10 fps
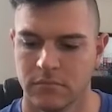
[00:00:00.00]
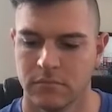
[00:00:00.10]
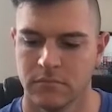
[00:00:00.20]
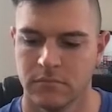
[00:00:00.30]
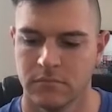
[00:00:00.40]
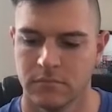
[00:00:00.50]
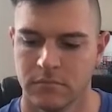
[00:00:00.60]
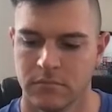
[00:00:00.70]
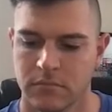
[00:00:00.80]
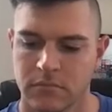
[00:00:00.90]

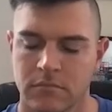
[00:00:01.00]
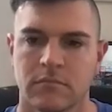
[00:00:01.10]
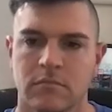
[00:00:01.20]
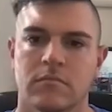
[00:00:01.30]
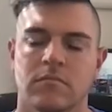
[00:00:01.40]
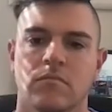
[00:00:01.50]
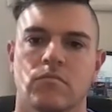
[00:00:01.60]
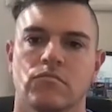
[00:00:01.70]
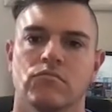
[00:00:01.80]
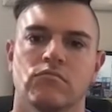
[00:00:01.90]

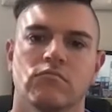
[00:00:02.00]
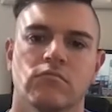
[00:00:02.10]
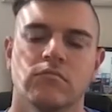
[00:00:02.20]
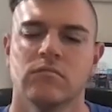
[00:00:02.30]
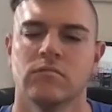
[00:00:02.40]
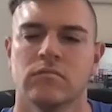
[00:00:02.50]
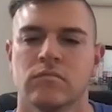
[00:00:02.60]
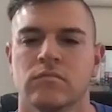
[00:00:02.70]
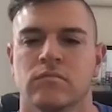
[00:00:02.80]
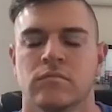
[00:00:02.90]

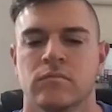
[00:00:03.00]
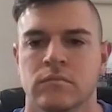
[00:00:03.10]
No words are spoken by the person on screen.